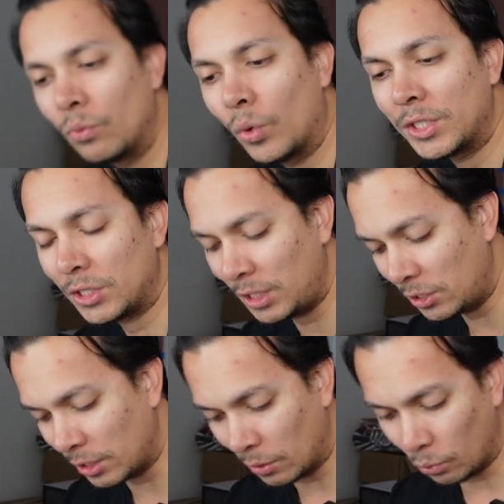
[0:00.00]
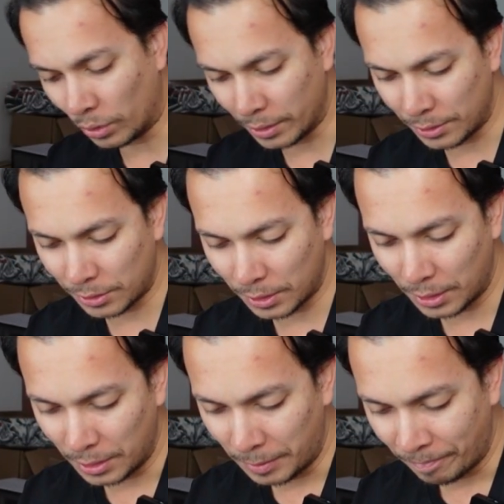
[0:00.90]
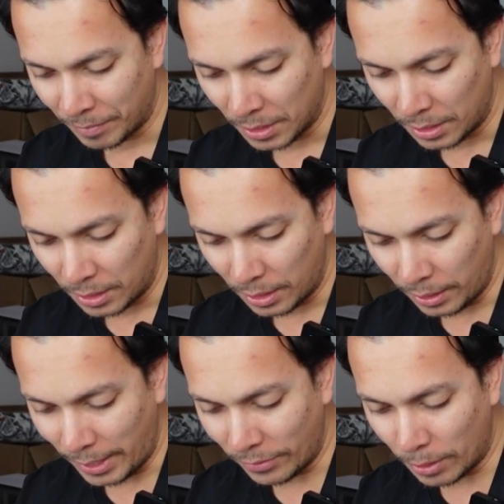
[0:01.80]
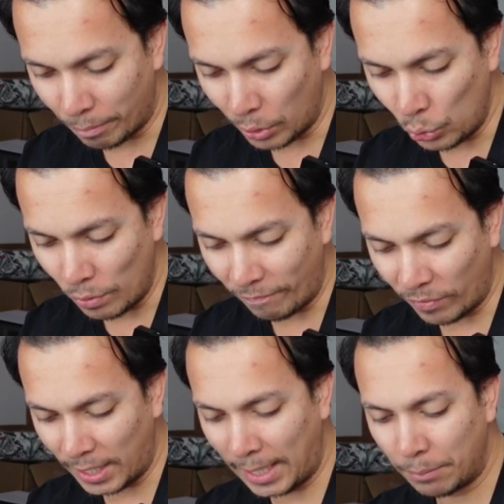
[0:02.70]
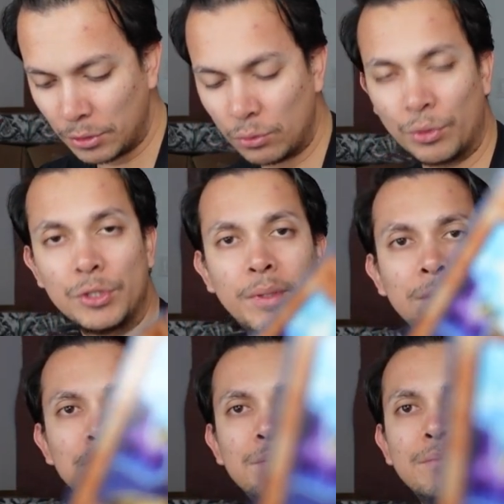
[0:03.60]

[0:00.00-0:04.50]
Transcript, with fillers: what season it was. You had the blue flame swordsman.